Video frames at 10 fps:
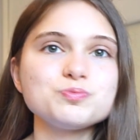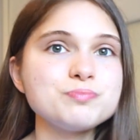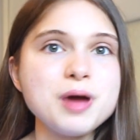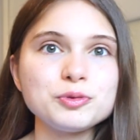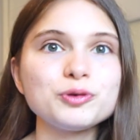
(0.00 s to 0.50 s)

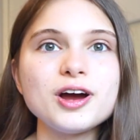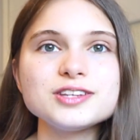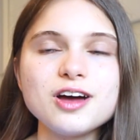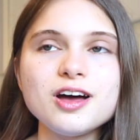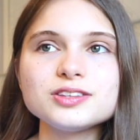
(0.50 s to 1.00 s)

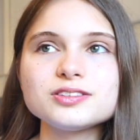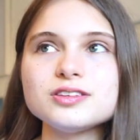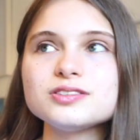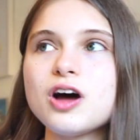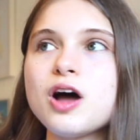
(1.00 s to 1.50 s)
memorized
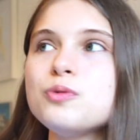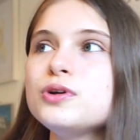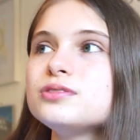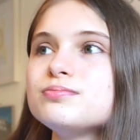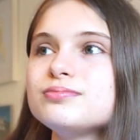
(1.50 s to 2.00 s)
answers, I
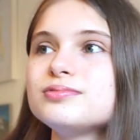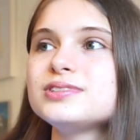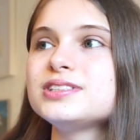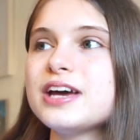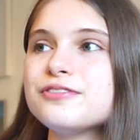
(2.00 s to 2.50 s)
would
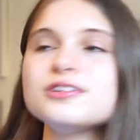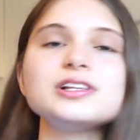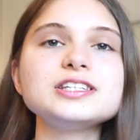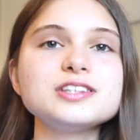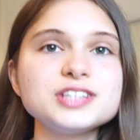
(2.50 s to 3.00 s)

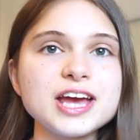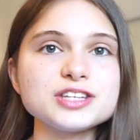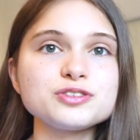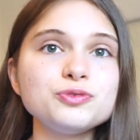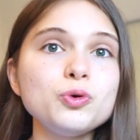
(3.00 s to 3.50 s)
definitely
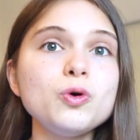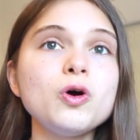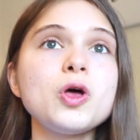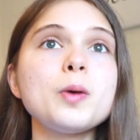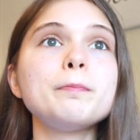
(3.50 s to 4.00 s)
suggest for
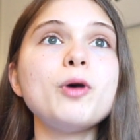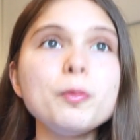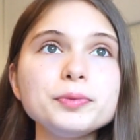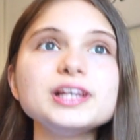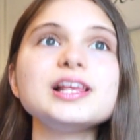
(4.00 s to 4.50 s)

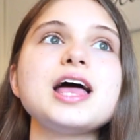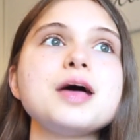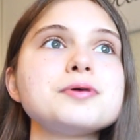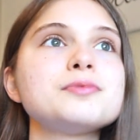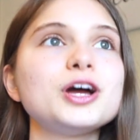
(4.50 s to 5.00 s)
popular
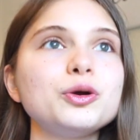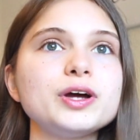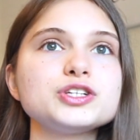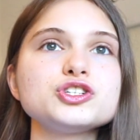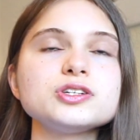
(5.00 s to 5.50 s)
MMI
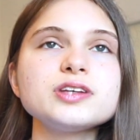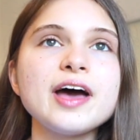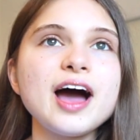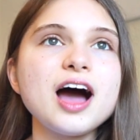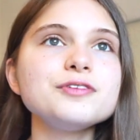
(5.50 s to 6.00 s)
questions
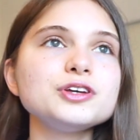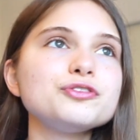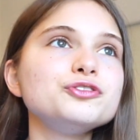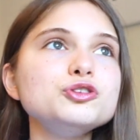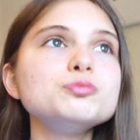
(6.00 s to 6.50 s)
having a
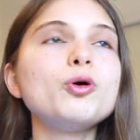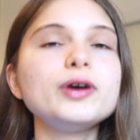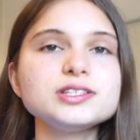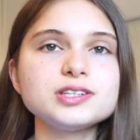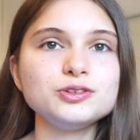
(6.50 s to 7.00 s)
few
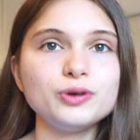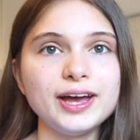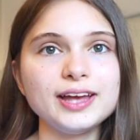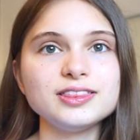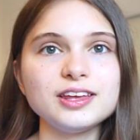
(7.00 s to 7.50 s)
points in your
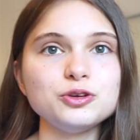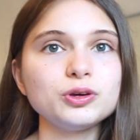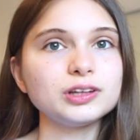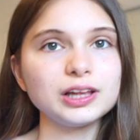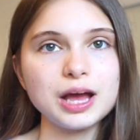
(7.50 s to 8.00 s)
head that you
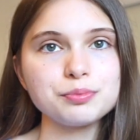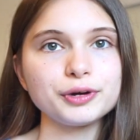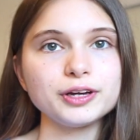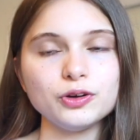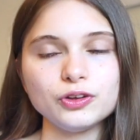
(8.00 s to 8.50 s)
can
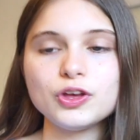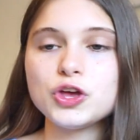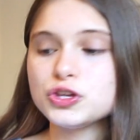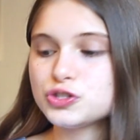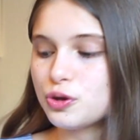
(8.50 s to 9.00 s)
elaborate on.
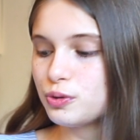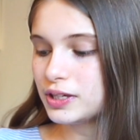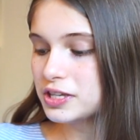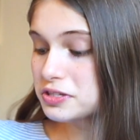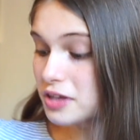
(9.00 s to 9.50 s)
So
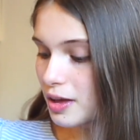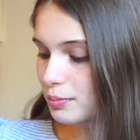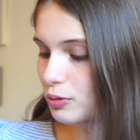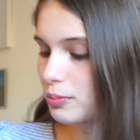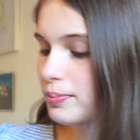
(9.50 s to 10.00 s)
an
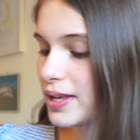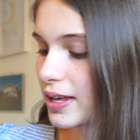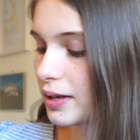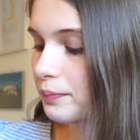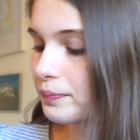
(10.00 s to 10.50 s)
example
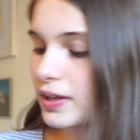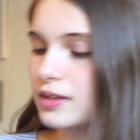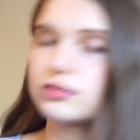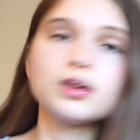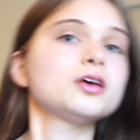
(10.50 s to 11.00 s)
being
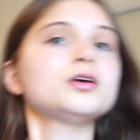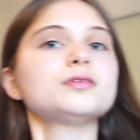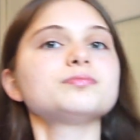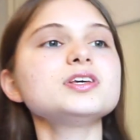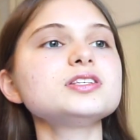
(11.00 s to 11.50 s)
is,
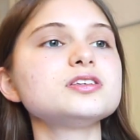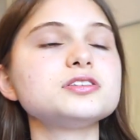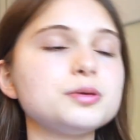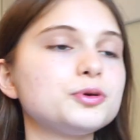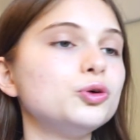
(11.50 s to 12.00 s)
this is a
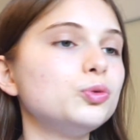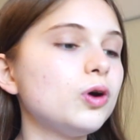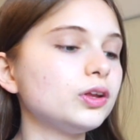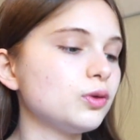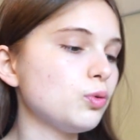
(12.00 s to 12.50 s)
typical
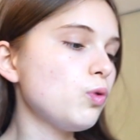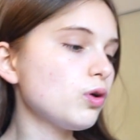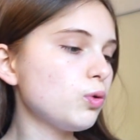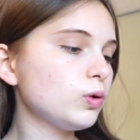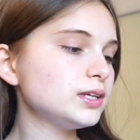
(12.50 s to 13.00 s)
one:
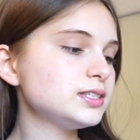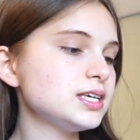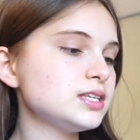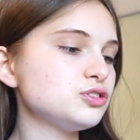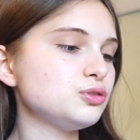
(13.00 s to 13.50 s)
what
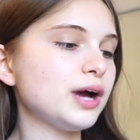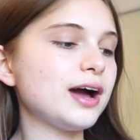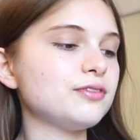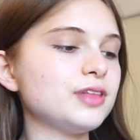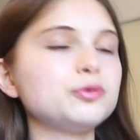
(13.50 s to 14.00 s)
qualities do you
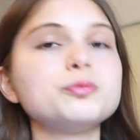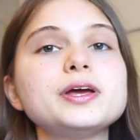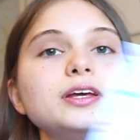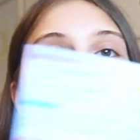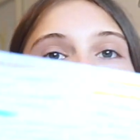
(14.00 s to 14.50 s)
have that will
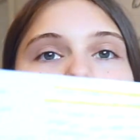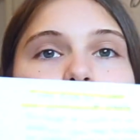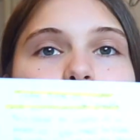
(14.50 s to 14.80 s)
make a good